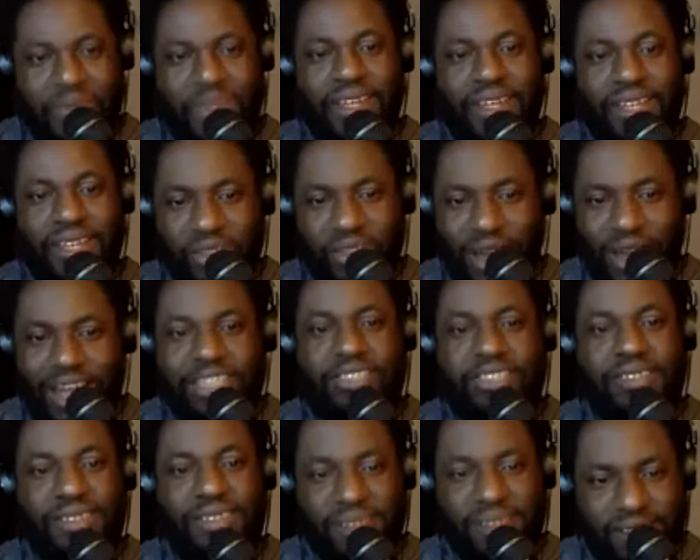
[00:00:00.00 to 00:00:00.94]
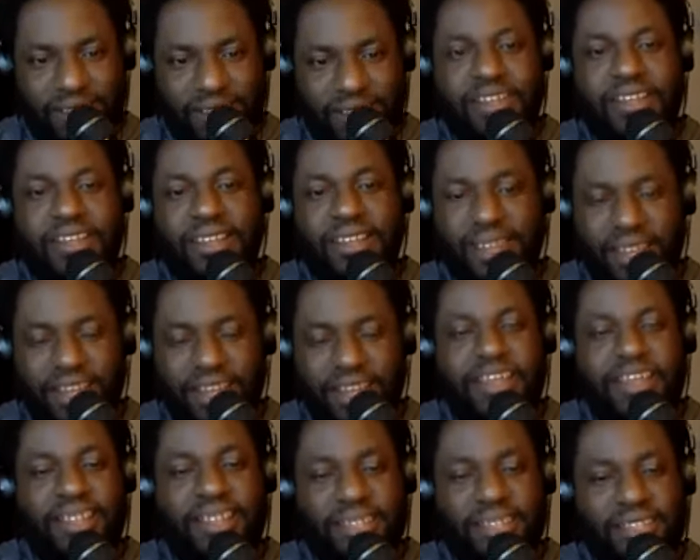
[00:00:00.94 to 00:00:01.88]
so I, who he had?
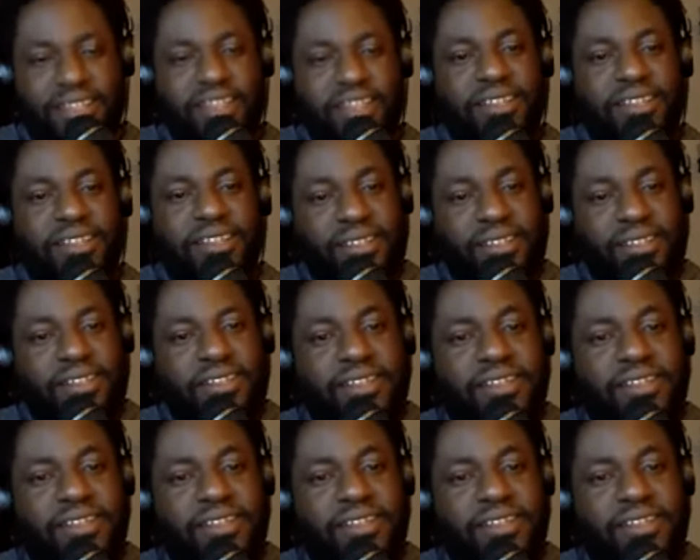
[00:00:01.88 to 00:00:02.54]
They had uh,